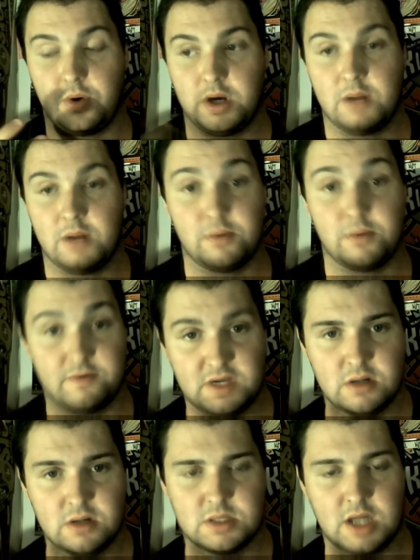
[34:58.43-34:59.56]
for a number of
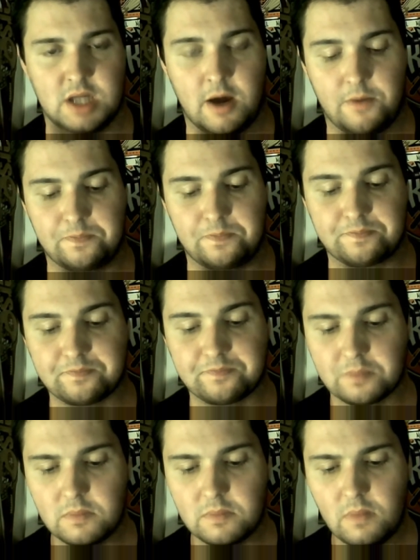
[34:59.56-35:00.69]
years now,
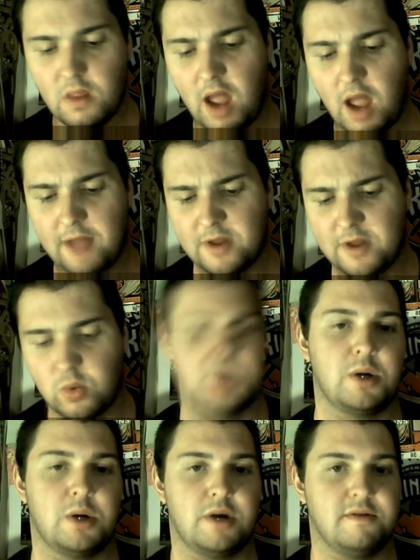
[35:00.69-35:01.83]
I think we're
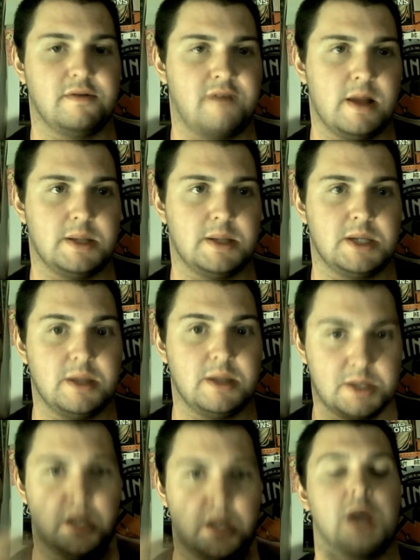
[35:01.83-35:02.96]
starting to finally see
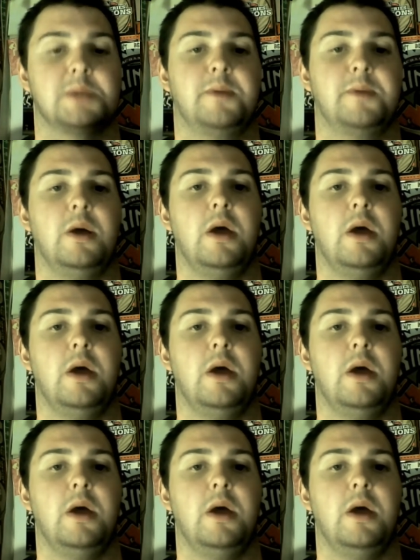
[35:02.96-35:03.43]
this cusp